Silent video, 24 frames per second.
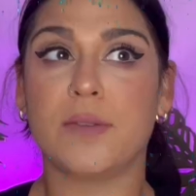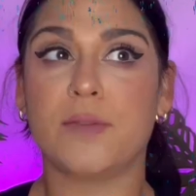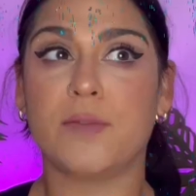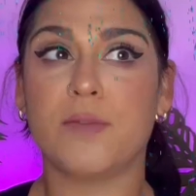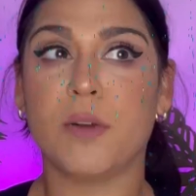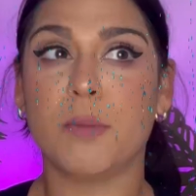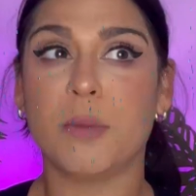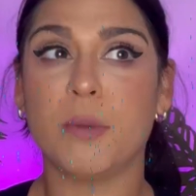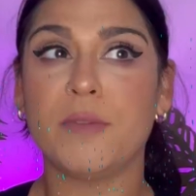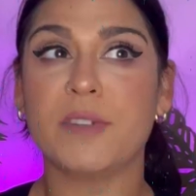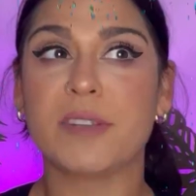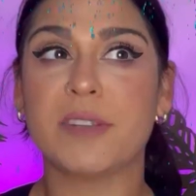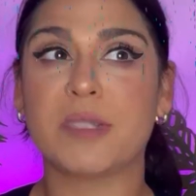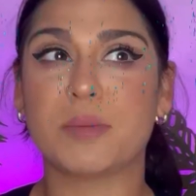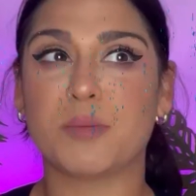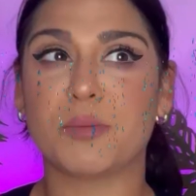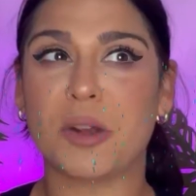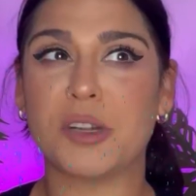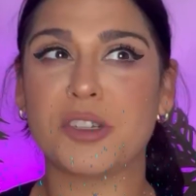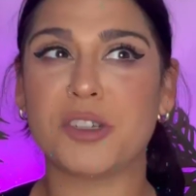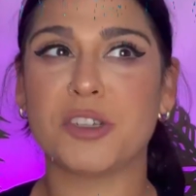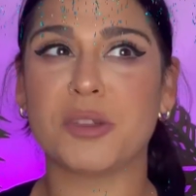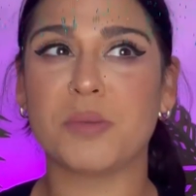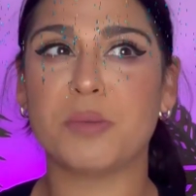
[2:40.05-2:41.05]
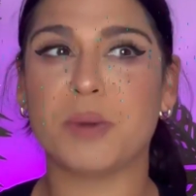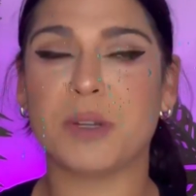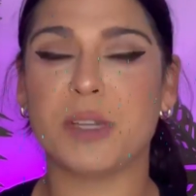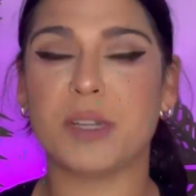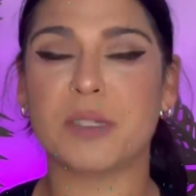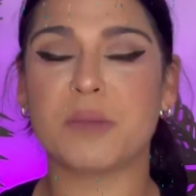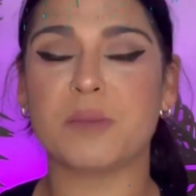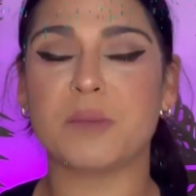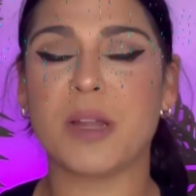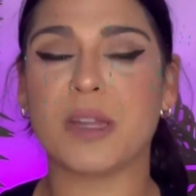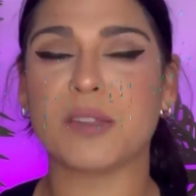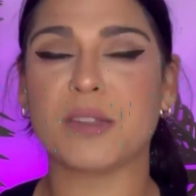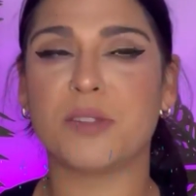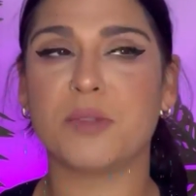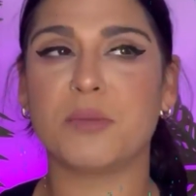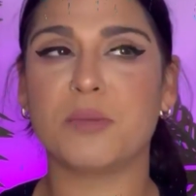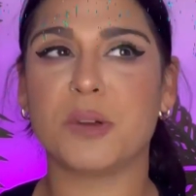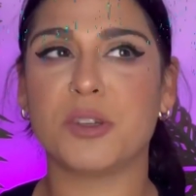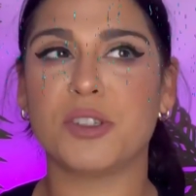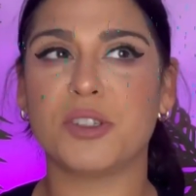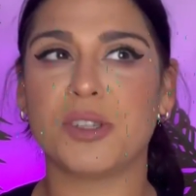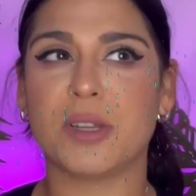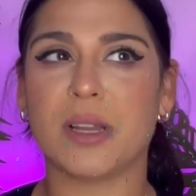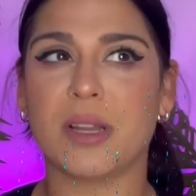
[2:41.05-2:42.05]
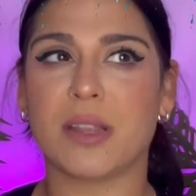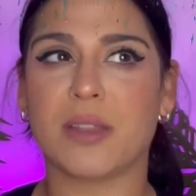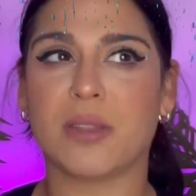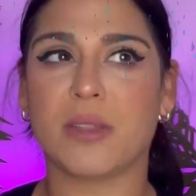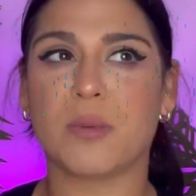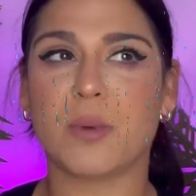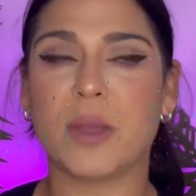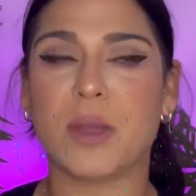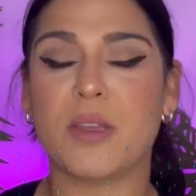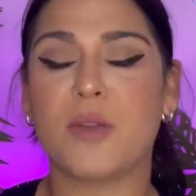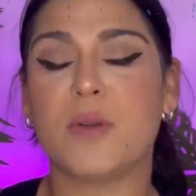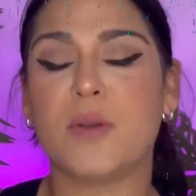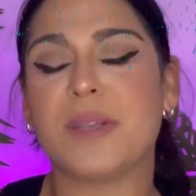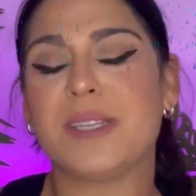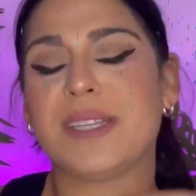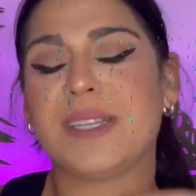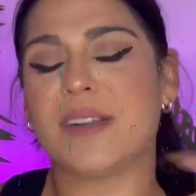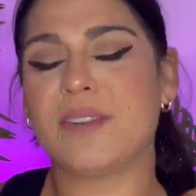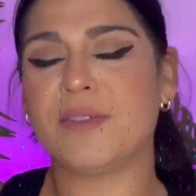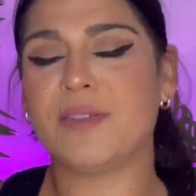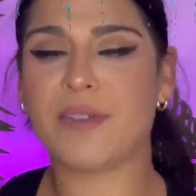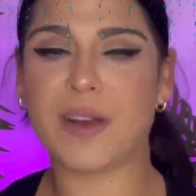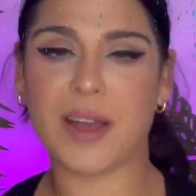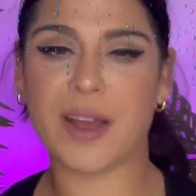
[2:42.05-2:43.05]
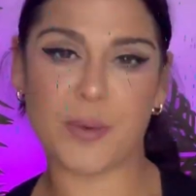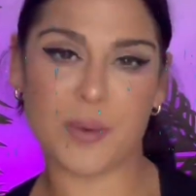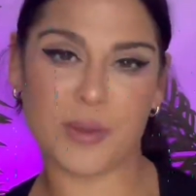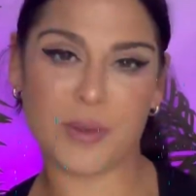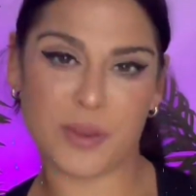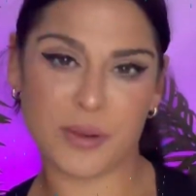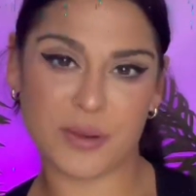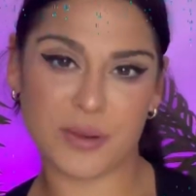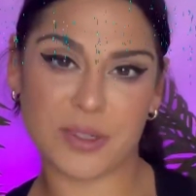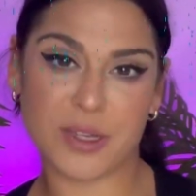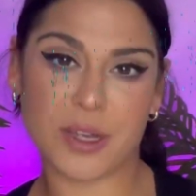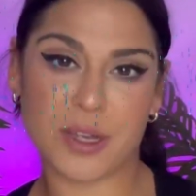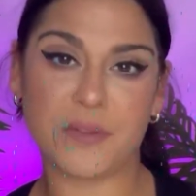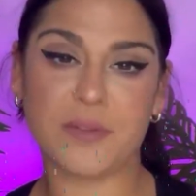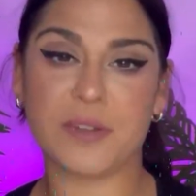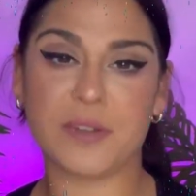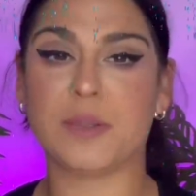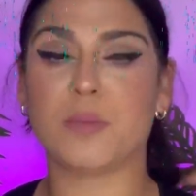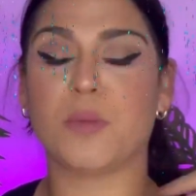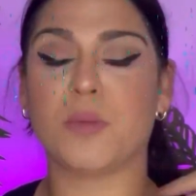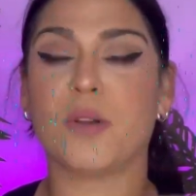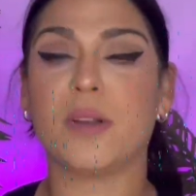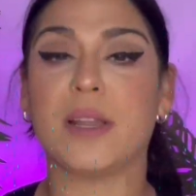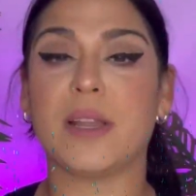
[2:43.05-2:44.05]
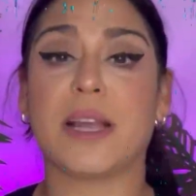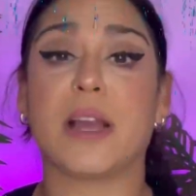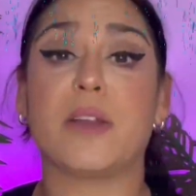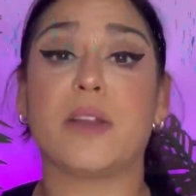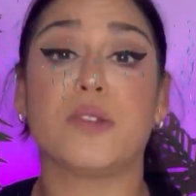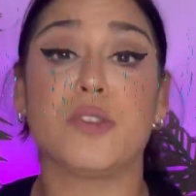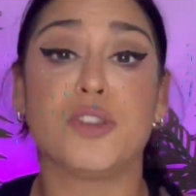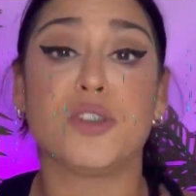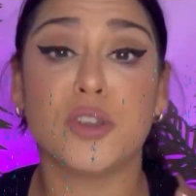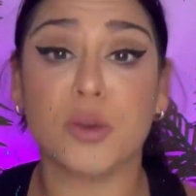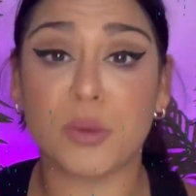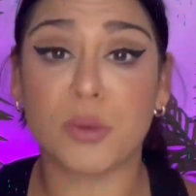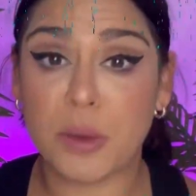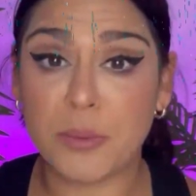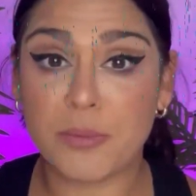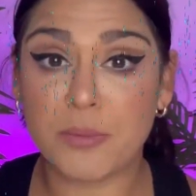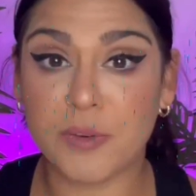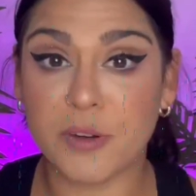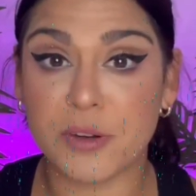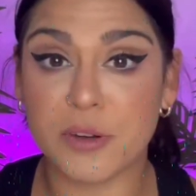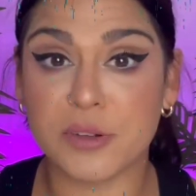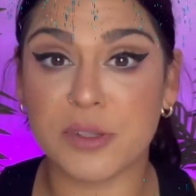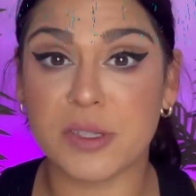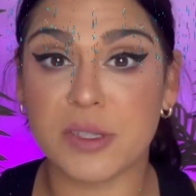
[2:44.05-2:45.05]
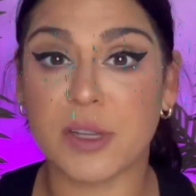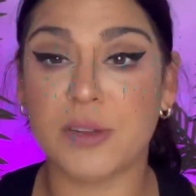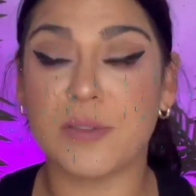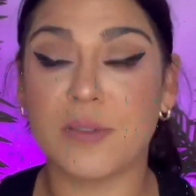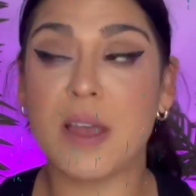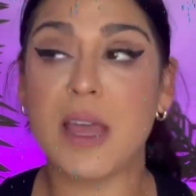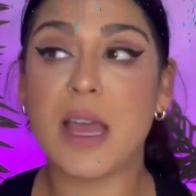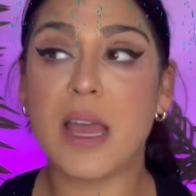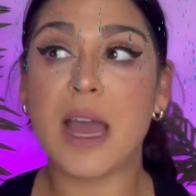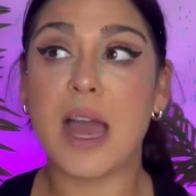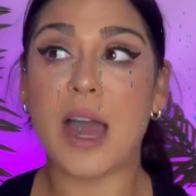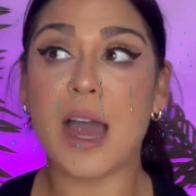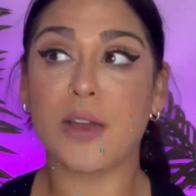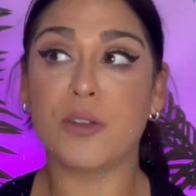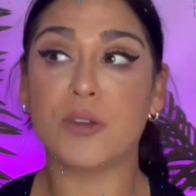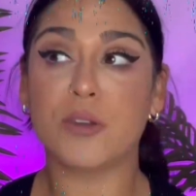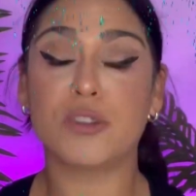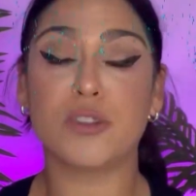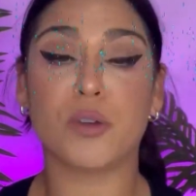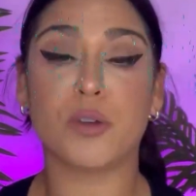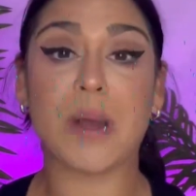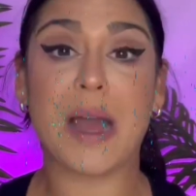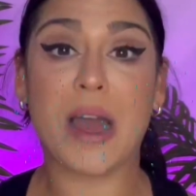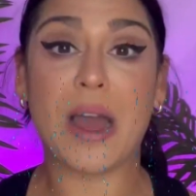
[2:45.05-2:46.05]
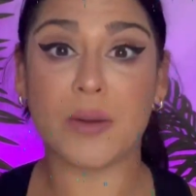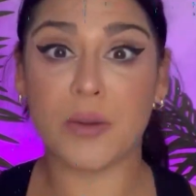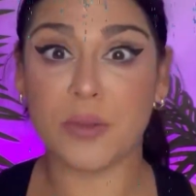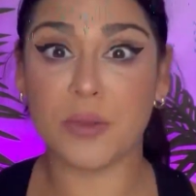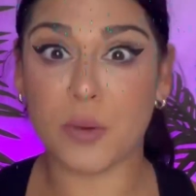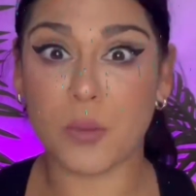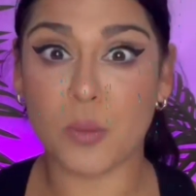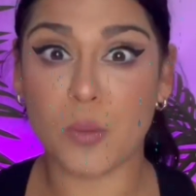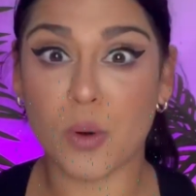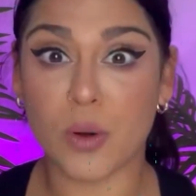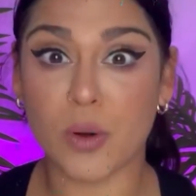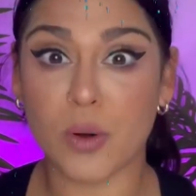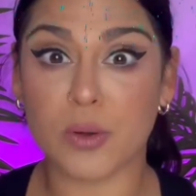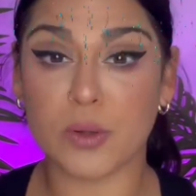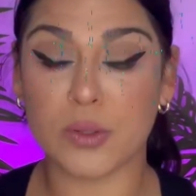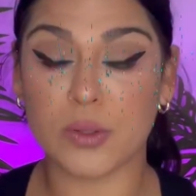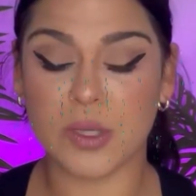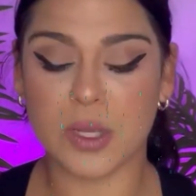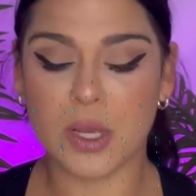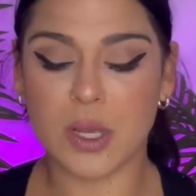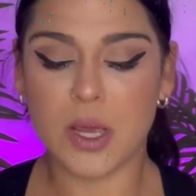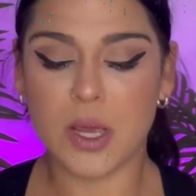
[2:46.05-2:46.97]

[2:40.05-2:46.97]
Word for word: form of expression, but it's not so much in like the way you identify with yourself. It's more like how you show up for yourself, how you show out in the world.